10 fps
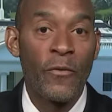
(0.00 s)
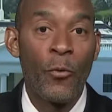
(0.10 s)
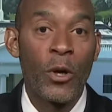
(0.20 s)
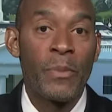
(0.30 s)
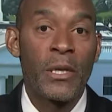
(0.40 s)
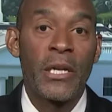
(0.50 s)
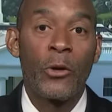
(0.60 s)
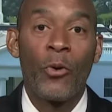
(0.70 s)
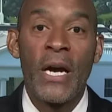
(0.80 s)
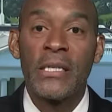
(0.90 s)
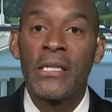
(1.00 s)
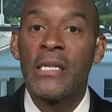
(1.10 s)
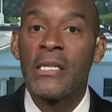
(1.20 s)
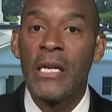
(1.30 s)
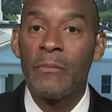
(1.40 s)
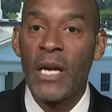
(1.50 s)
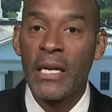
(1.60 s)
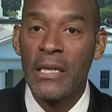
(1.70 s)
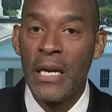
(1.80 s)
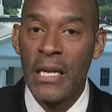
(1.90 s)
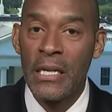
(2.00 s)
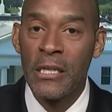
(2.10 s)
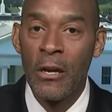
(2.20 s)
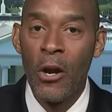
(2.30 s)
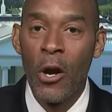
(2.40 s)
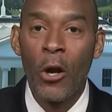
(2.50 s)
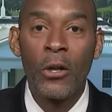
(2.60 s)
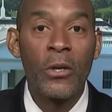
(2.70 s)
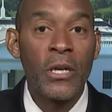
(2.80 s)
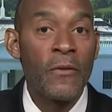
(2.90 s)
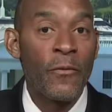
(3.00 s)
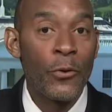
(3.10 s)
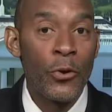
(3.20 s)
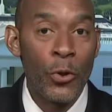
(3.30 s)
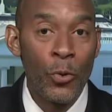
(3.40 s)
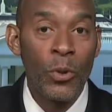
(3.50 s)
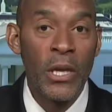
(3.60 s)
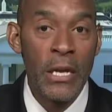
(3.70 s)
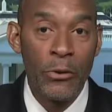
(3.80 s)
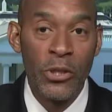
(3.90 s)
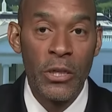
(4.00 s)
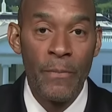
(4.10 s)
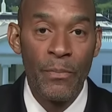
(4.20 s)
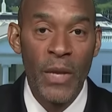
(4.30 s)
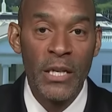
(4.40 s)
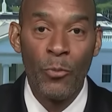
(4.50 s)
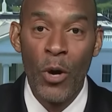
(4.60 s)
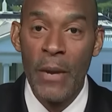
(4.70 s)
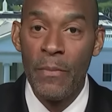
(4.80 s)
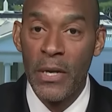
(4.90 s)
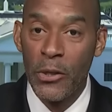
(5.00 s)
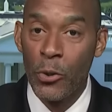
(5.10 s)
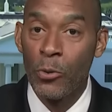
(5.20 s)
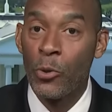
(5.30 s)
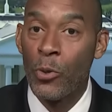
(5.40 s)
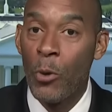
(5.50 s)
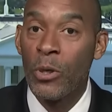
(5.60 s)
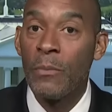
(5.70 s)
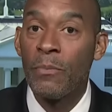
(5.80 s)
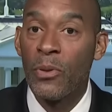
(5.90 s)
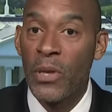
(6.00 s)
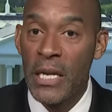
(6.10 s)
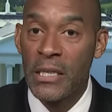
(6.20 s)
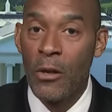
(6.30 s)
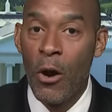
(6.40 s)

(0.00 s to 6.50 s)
affordability crisis, it seems like Canadians are looking for new leadership as Prime Minister Trudeau completes